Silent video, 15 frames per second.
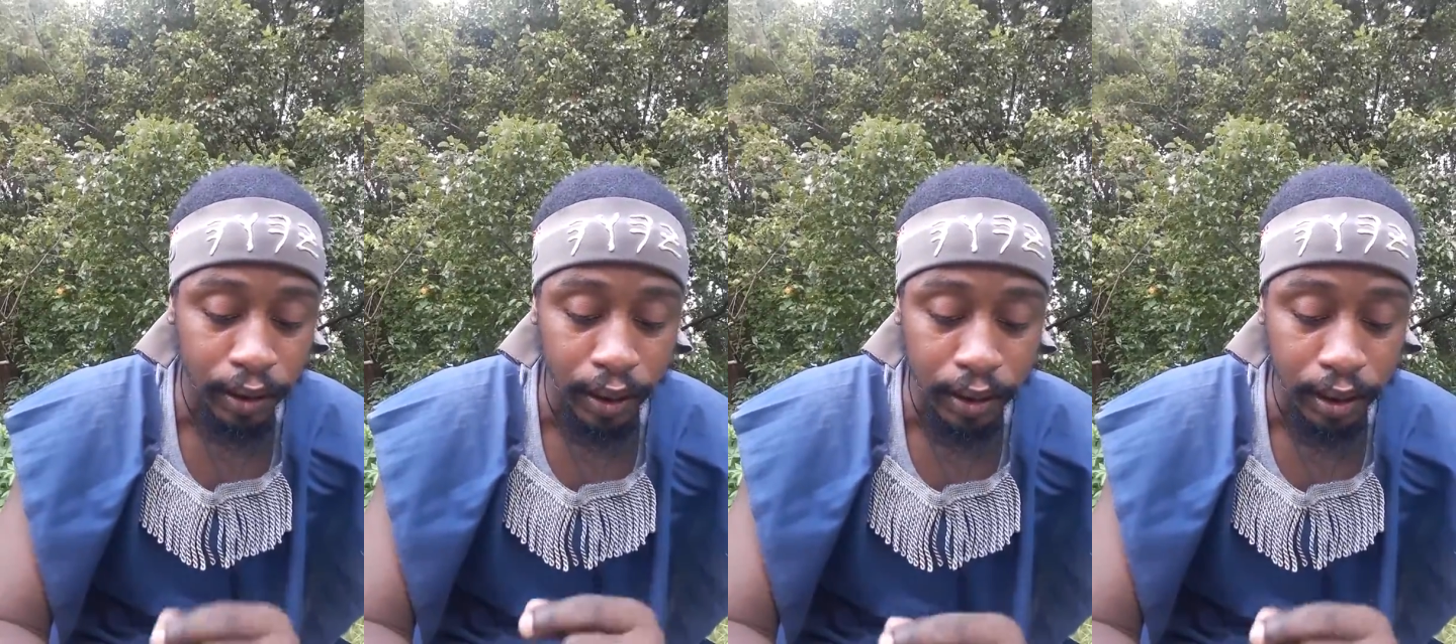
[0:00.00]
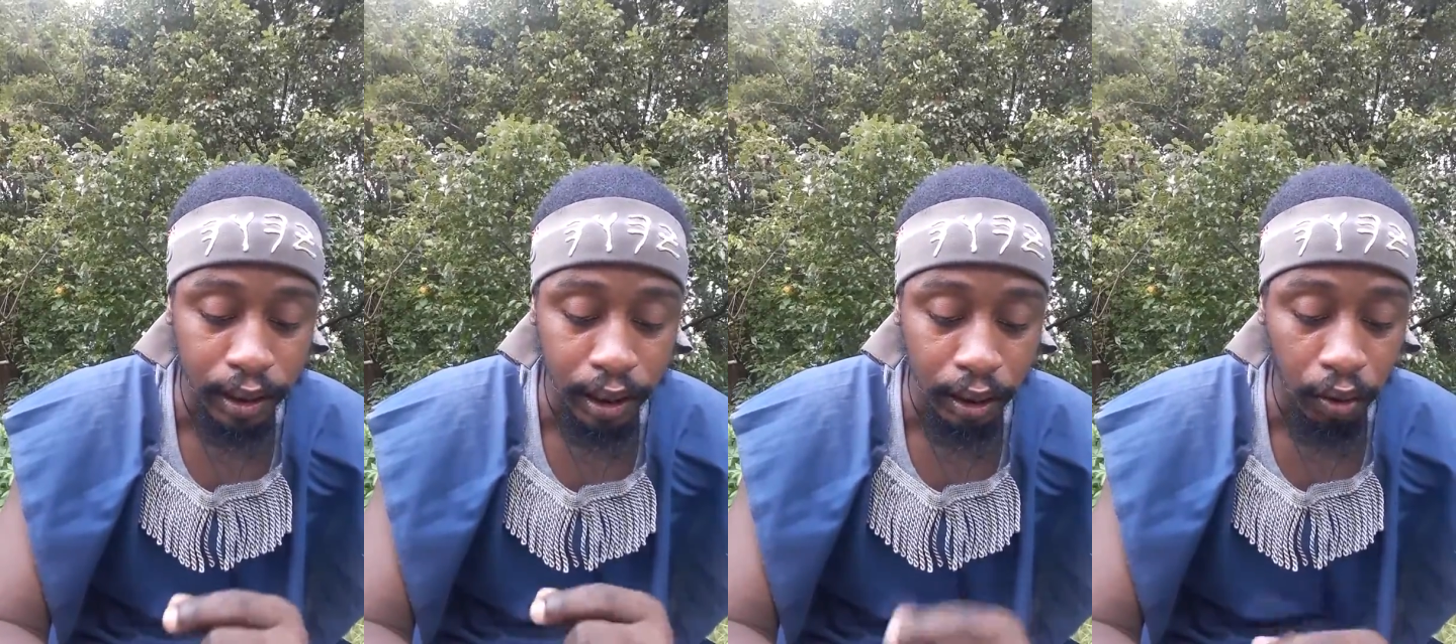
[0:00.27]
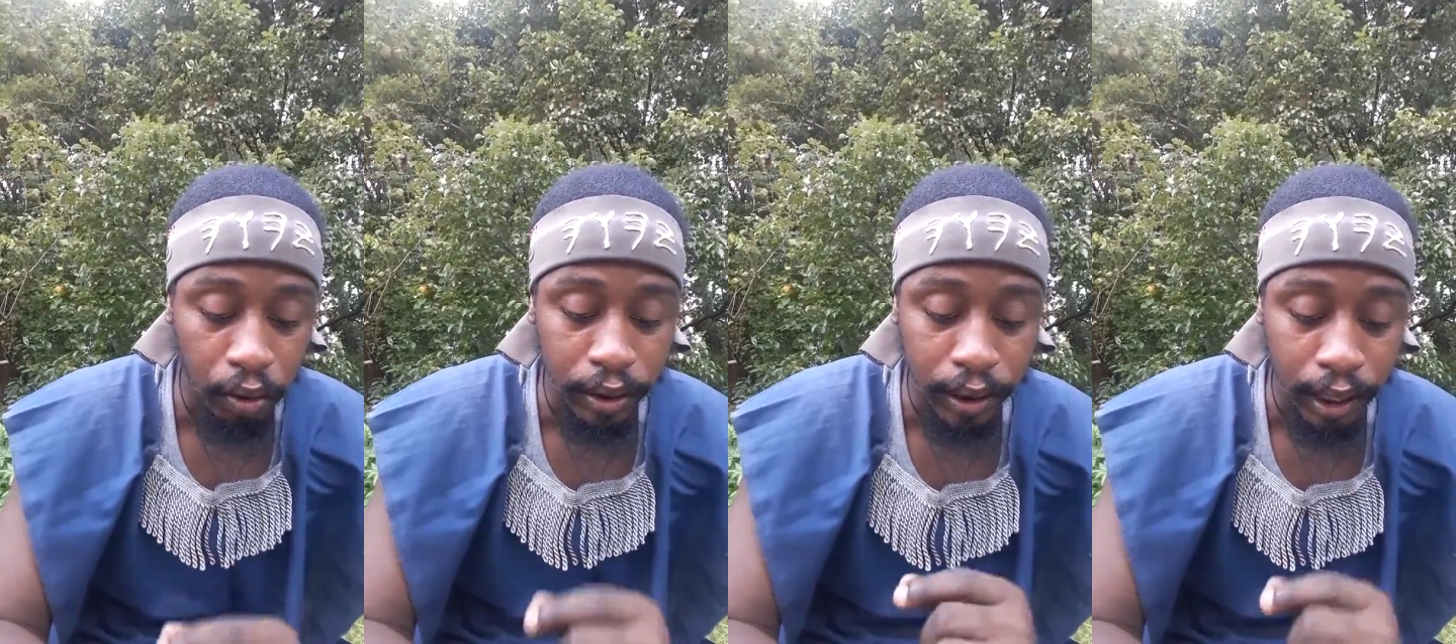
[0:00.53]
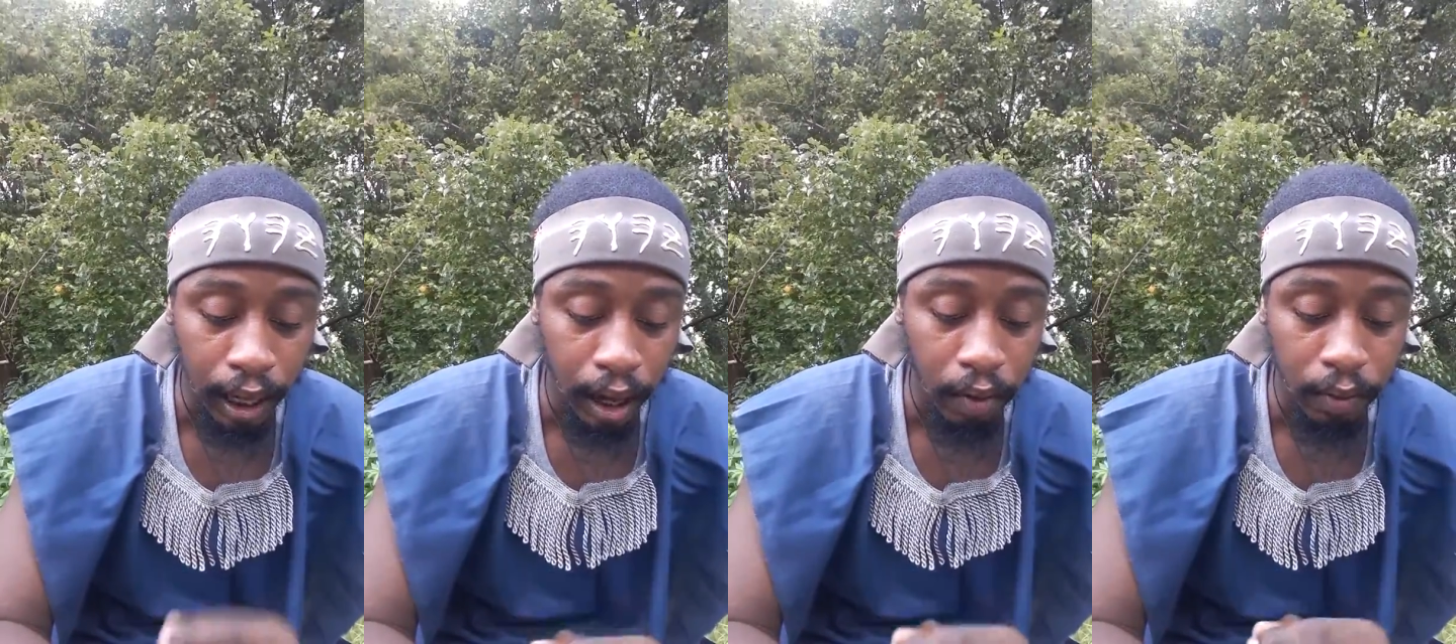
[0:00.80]
unto the Lord
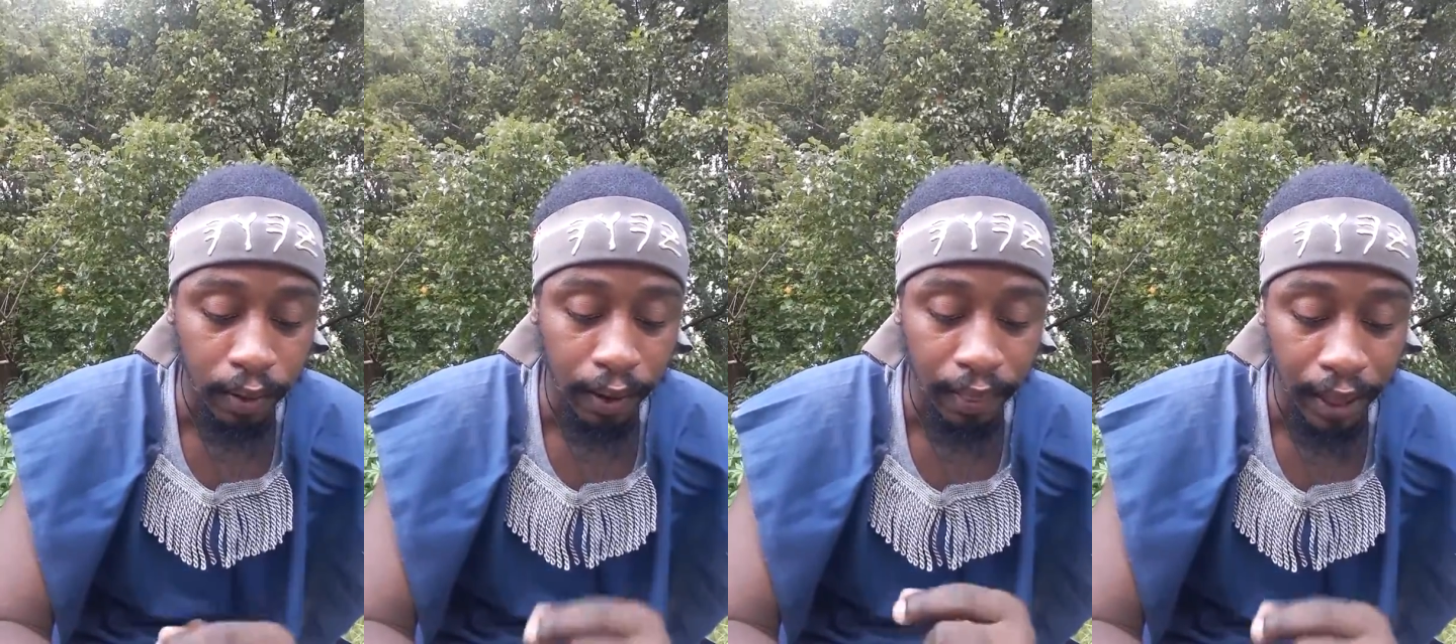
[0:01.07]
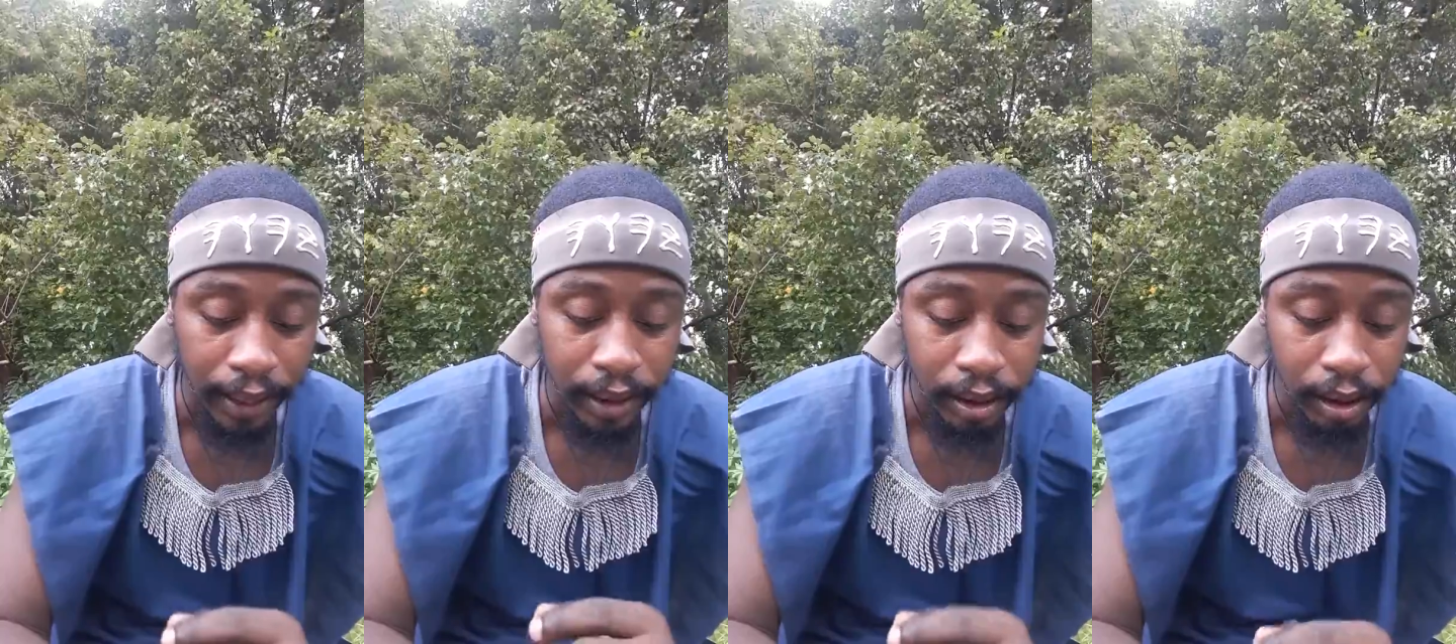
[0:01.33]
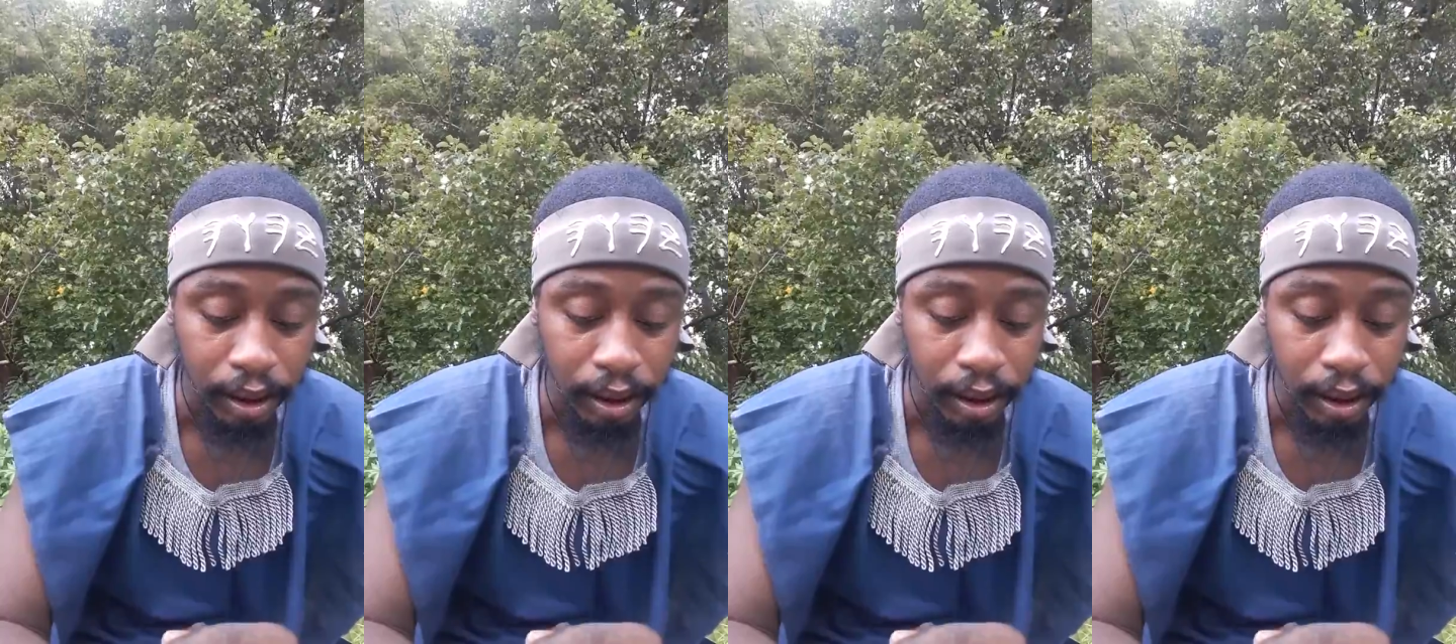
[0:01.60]
Yahweh, and thy